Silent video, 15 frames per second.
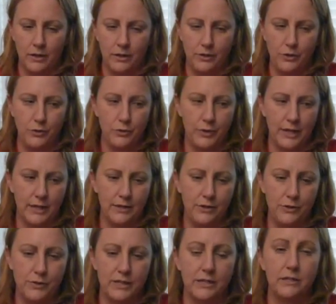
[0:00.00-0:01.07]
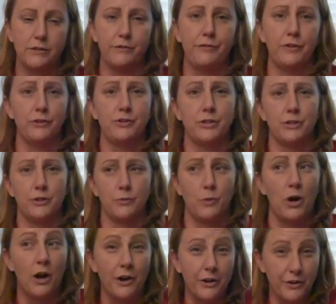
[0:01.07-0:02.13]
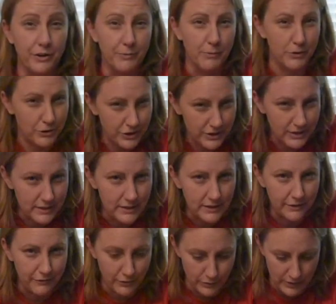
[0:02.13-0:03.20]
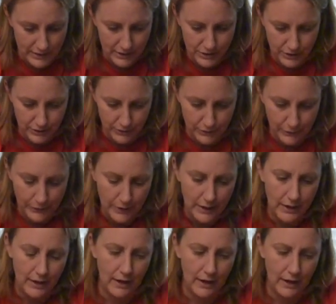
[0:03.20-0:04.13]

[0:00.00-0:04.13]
You can use it to filter water in emergency if you need to.